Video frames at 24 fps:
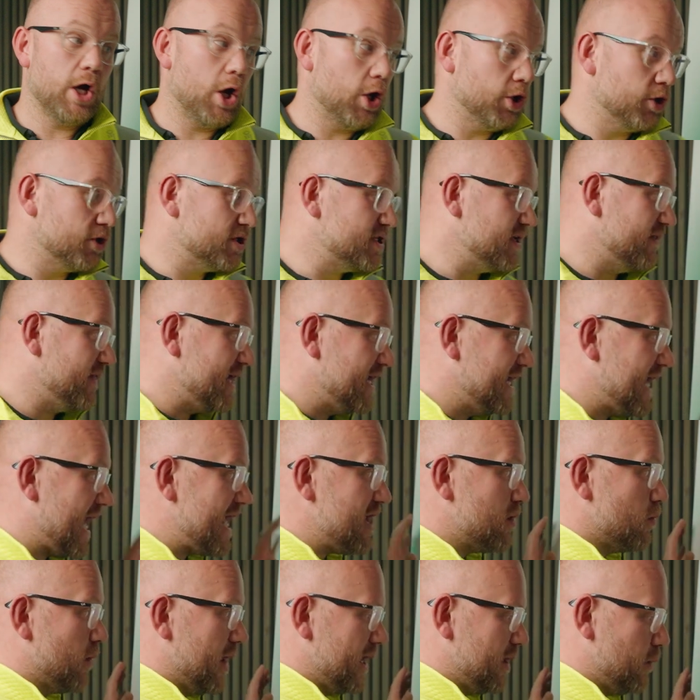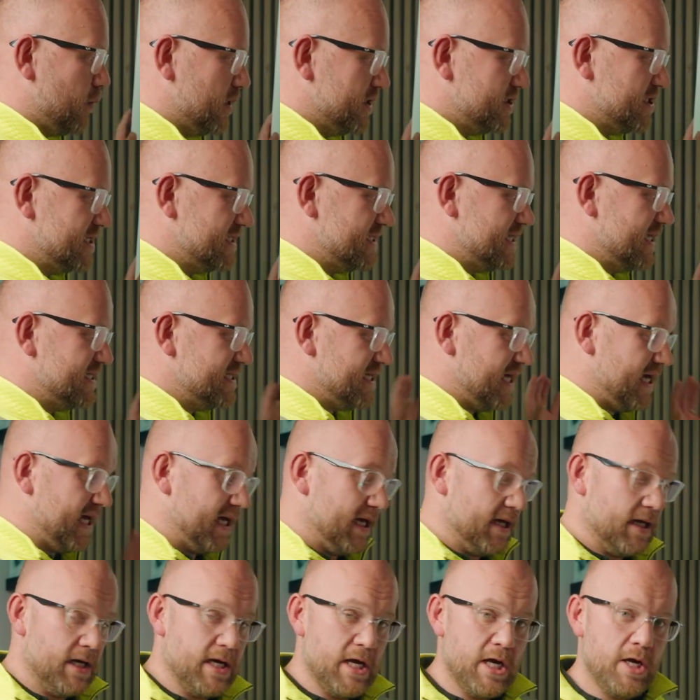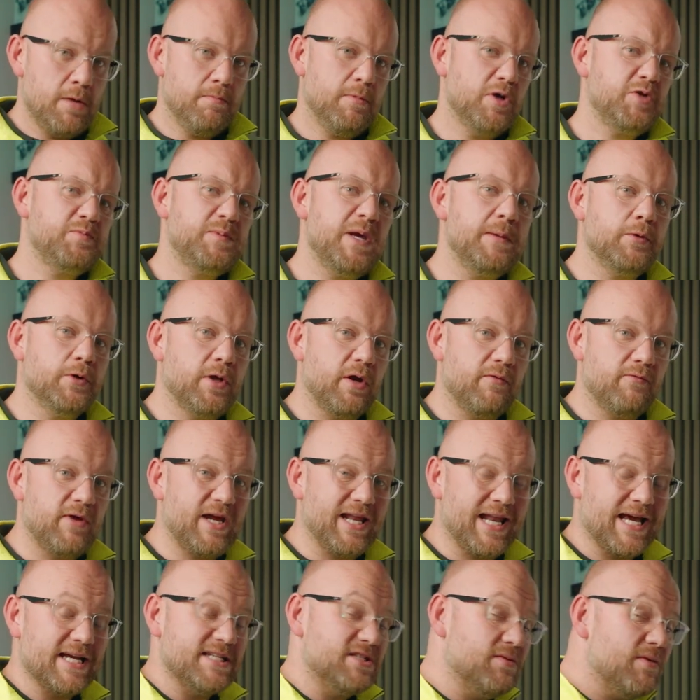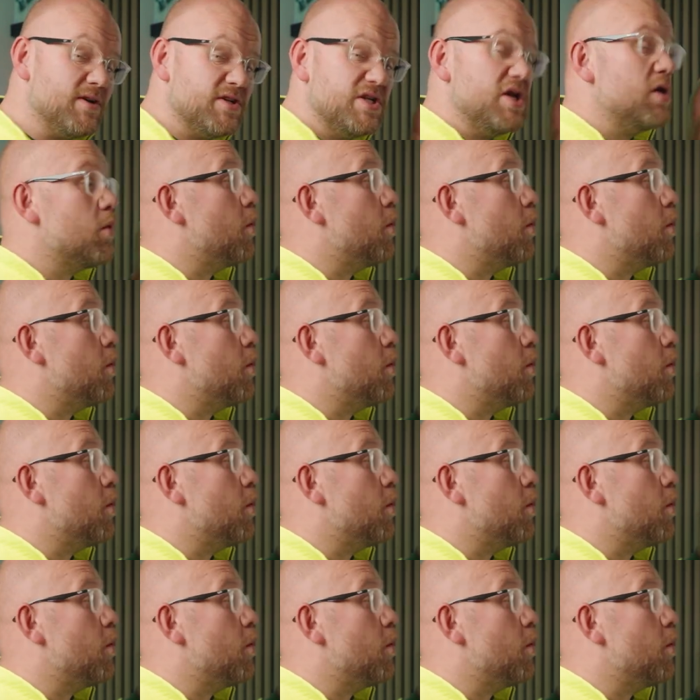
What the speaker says: onto the gateway, which is this here. Most people don't realize they're actually